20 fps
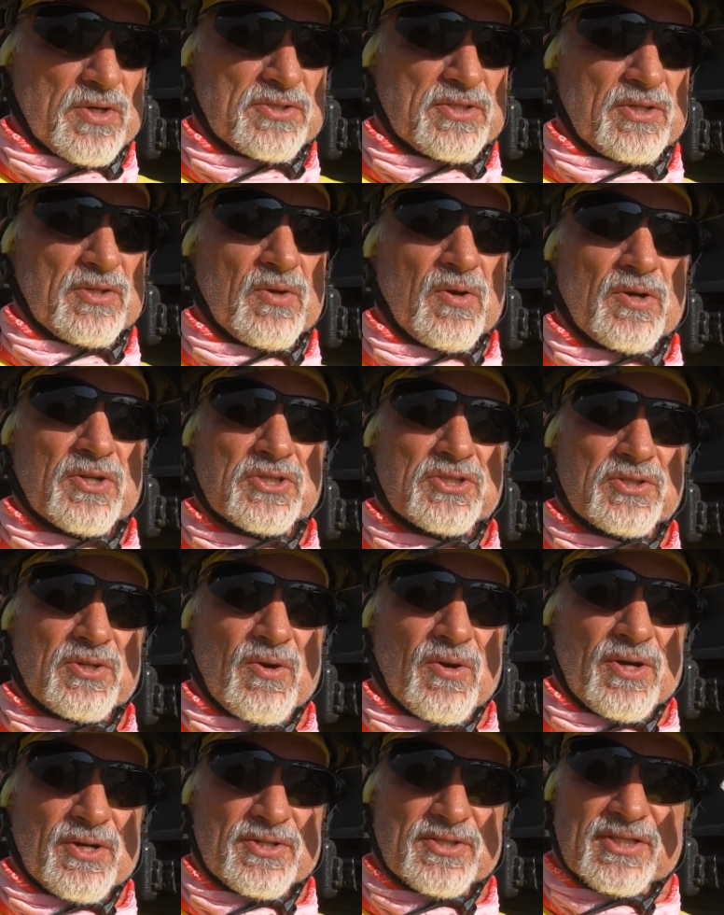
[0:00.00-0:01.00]
the North
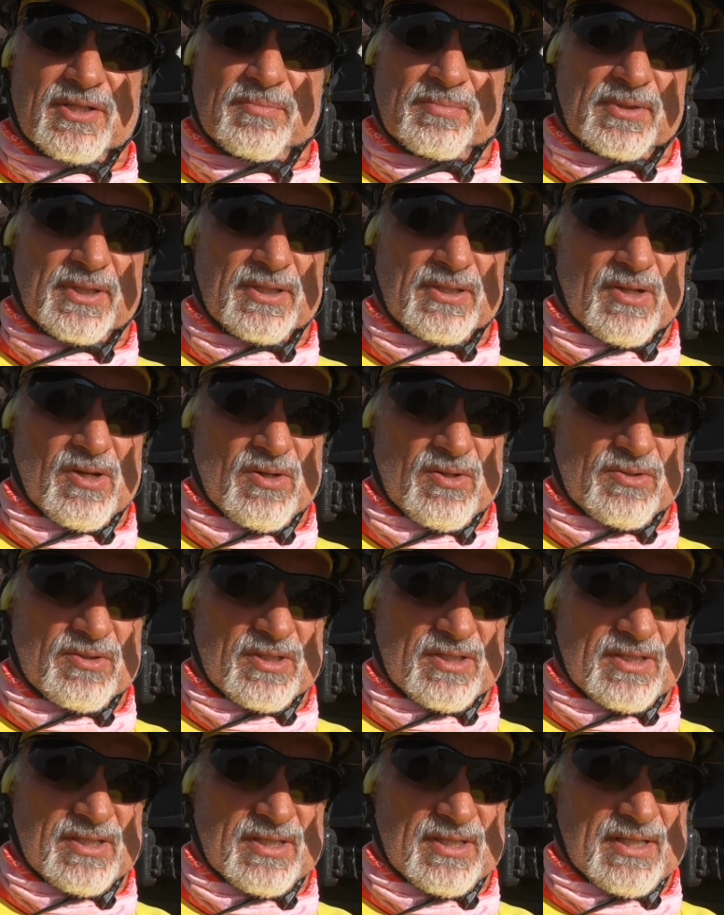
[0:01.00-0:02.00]
Shore, simply known
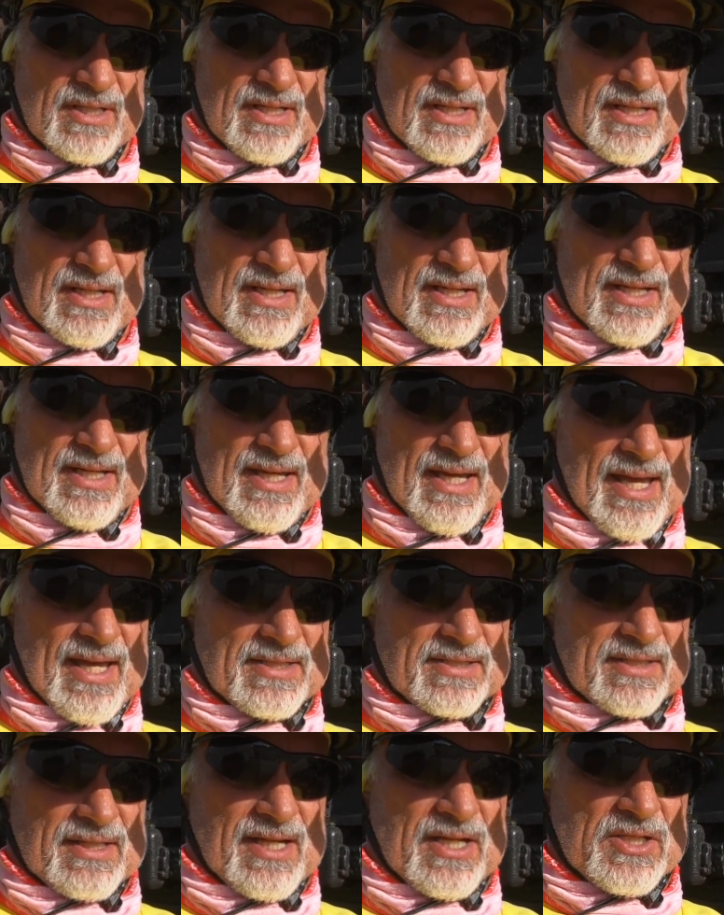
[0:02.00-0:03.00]
as
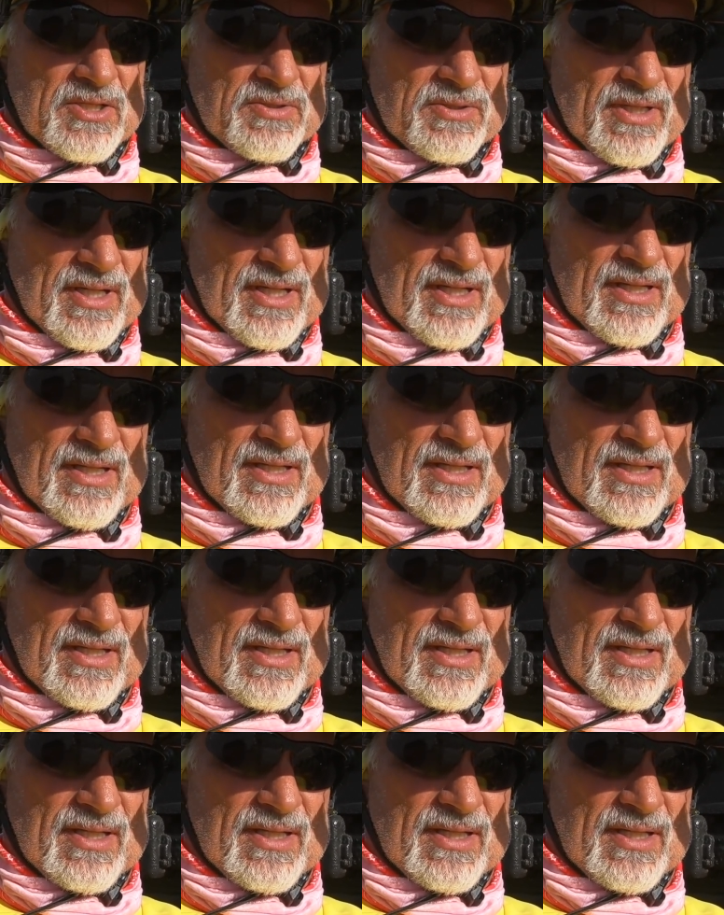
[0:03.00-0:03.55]
the country.